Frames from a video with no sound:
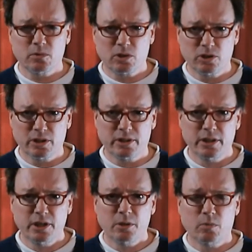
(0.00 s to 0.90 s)
good
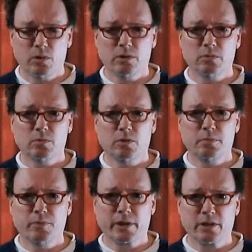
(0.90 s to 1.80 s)
will
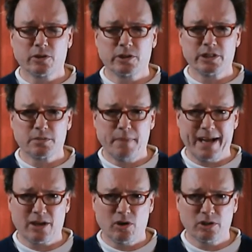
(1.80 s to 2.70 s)
bring goodness
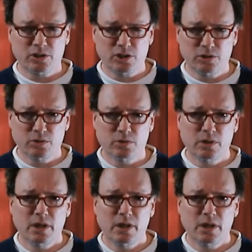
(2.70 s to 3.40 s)
back on you,